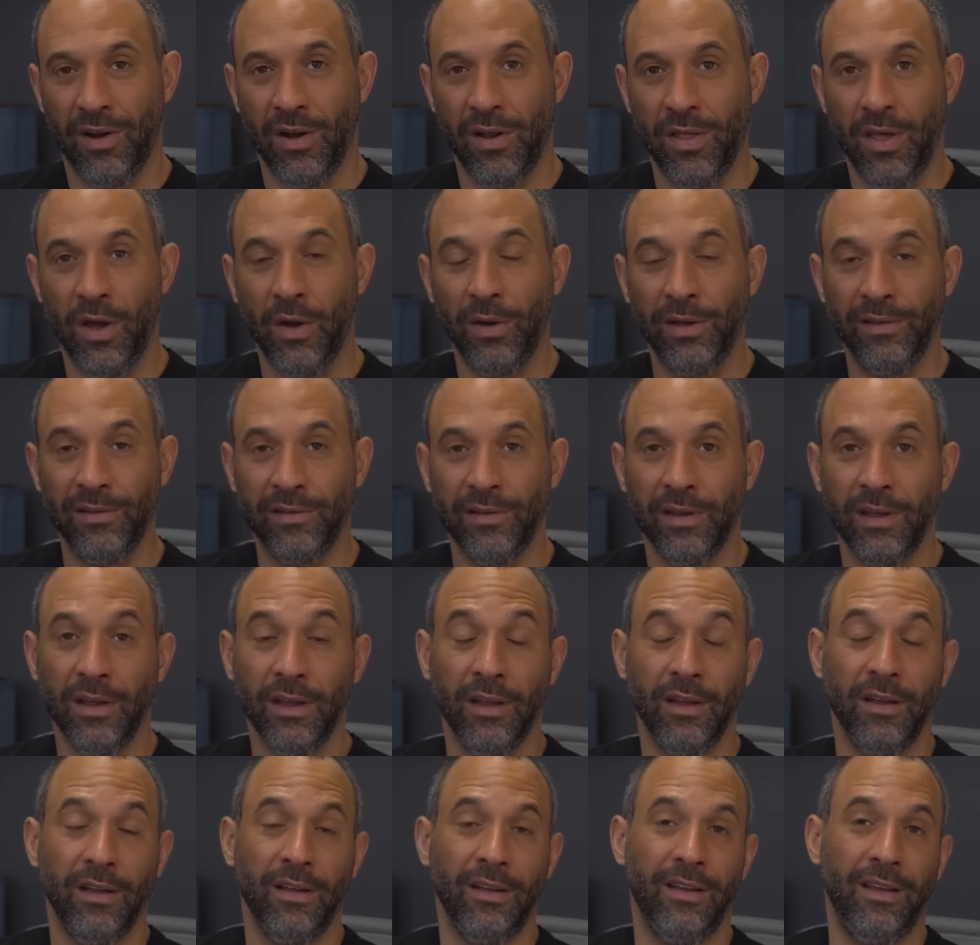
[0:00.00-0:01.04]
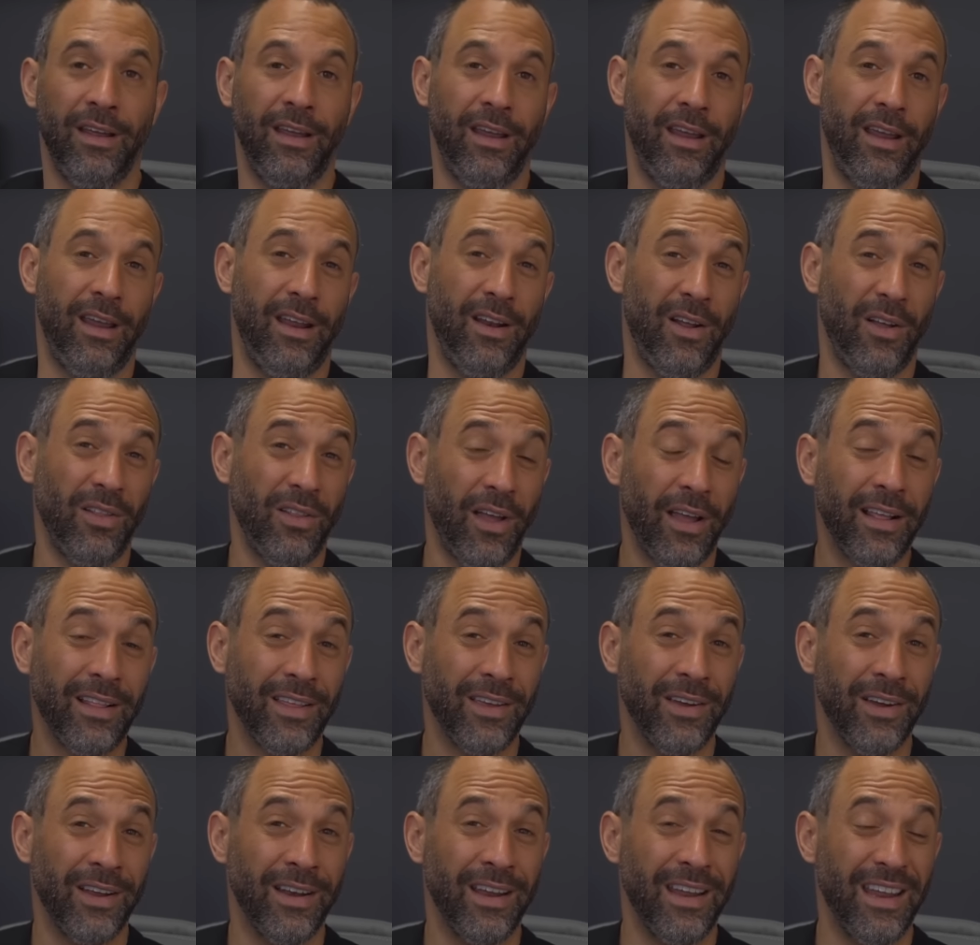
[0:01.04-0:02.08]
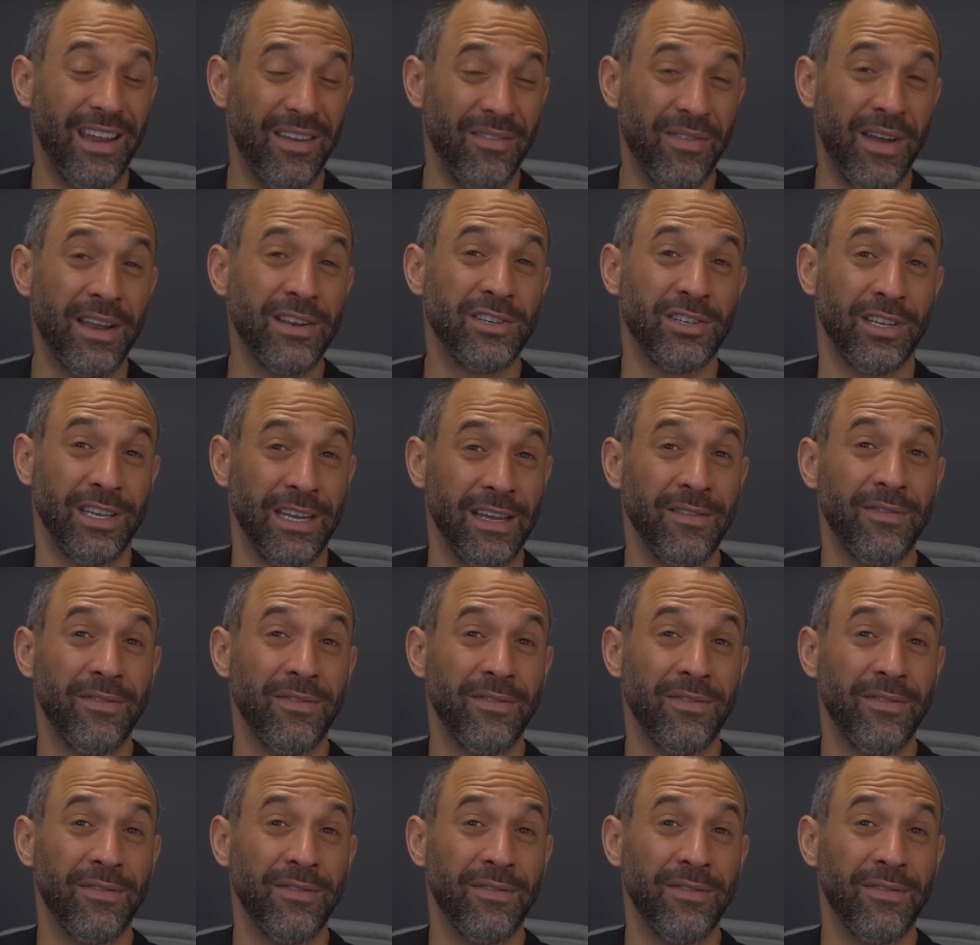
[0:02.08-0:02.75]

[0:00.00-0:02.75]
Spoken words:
are, though, is in all likelihood, eventually,